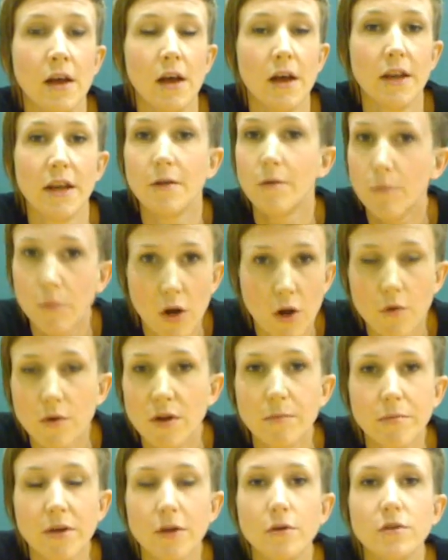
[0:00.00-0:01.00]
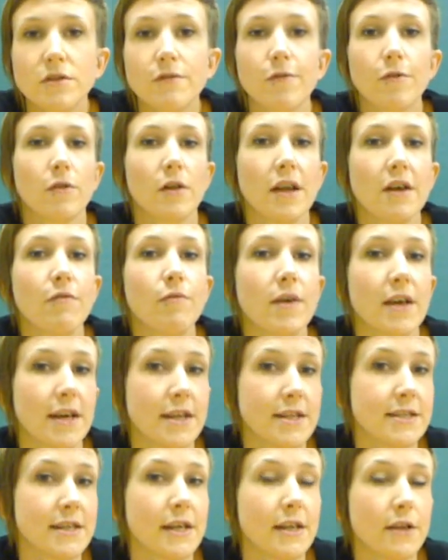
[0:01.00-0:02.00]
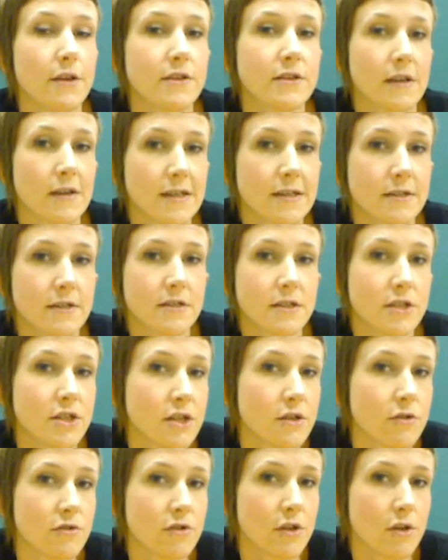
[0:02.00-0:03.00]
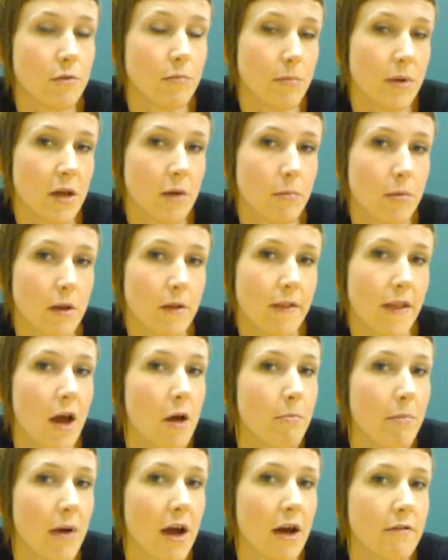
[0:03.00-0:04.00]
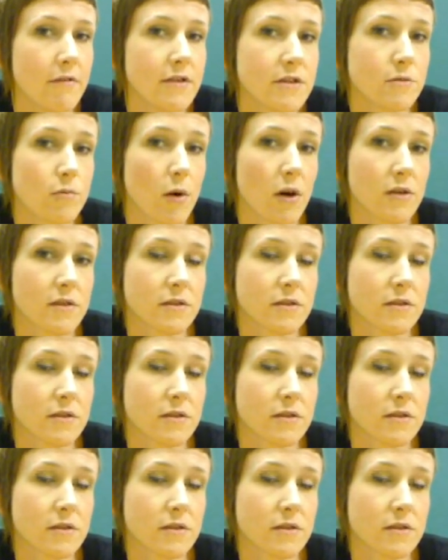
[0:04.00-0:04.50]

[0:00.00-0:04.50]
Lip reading: and it will only be useful if we continue to listen to children, young people and their parents